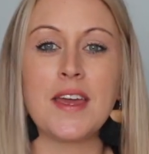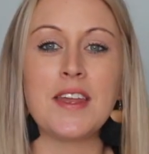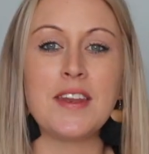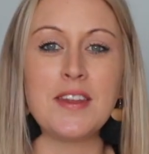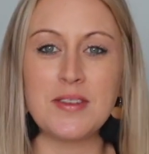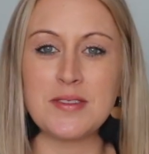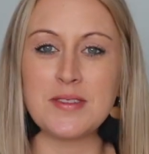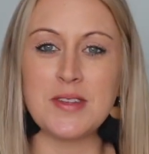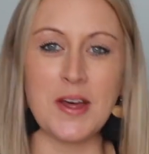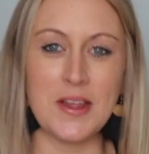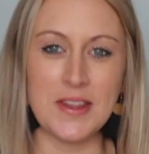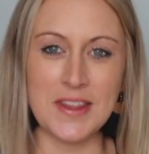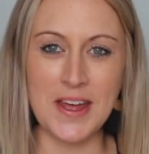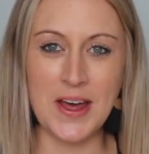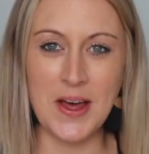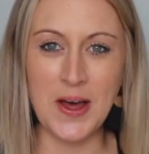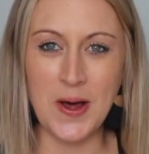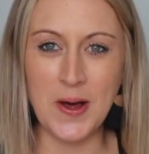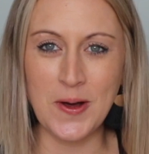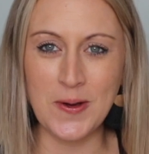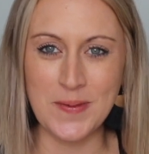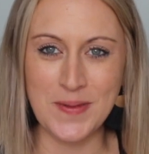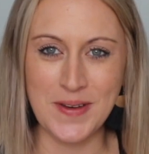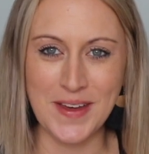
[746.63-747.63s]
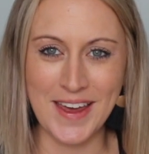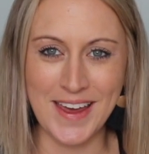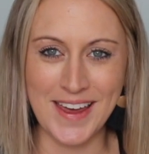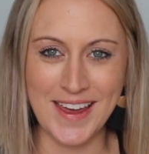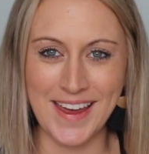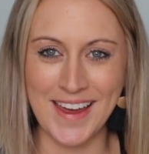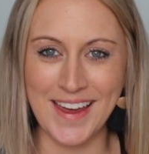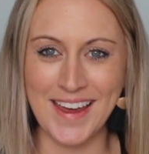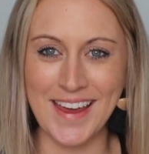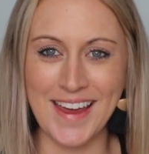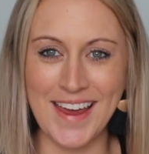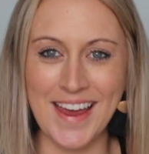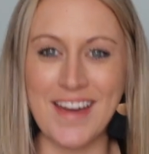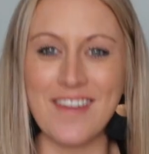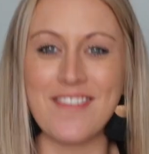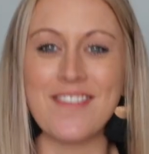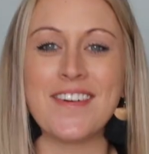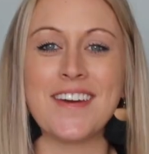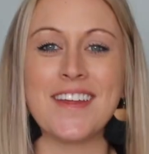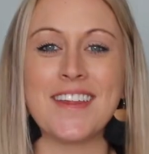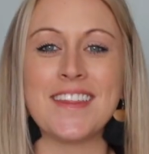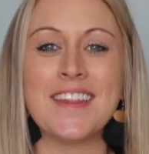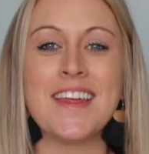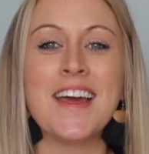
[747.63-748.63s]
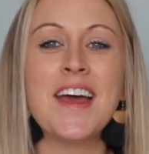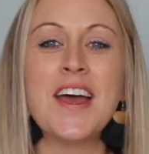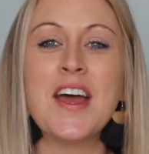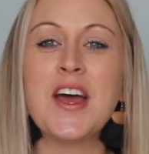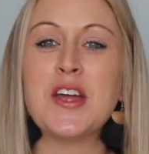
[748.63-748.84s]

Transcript: could use all the help we could get with